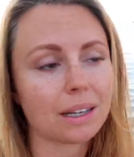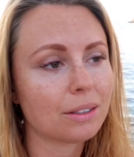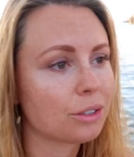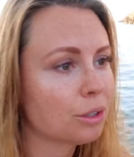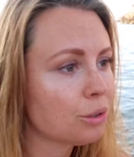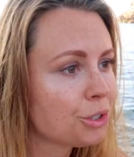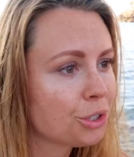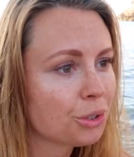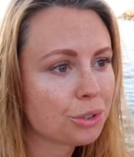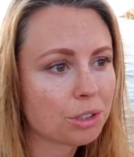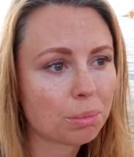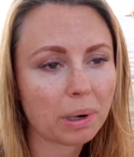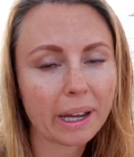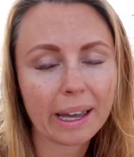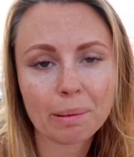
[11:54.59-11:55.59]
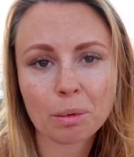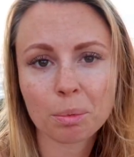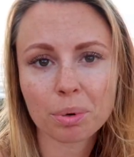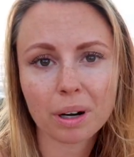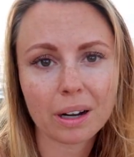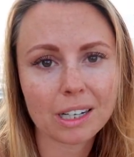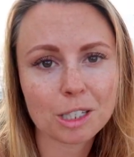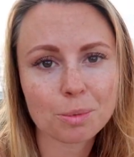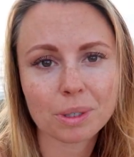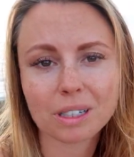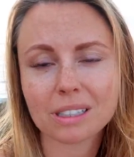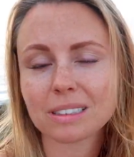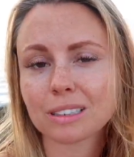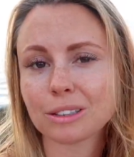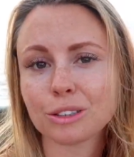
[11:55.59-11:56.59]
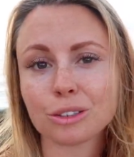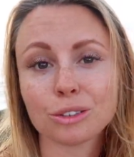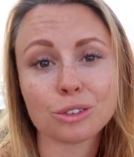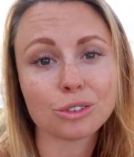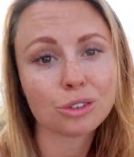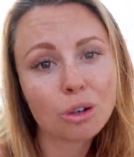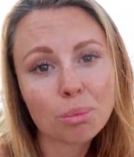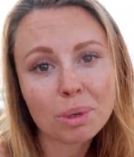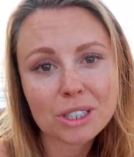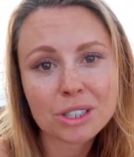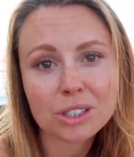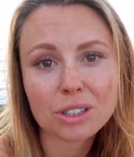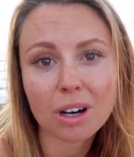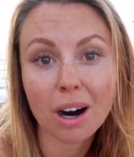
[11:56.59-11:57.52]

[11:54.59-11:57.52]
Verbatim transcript: I don't choose to buy animal products because there's just so much